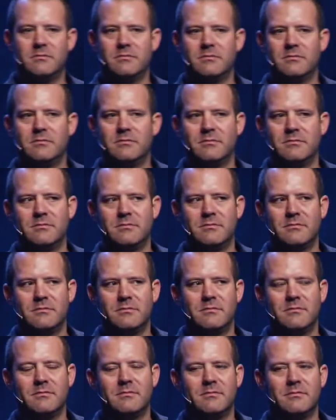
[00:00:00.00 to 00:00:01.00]

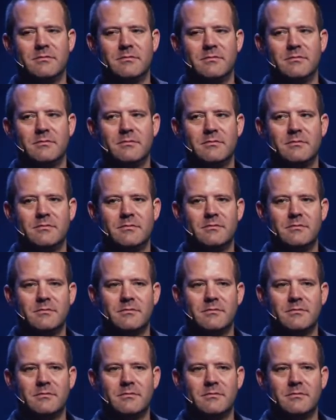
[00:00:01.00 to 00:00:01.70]
No one is speaking in this clip.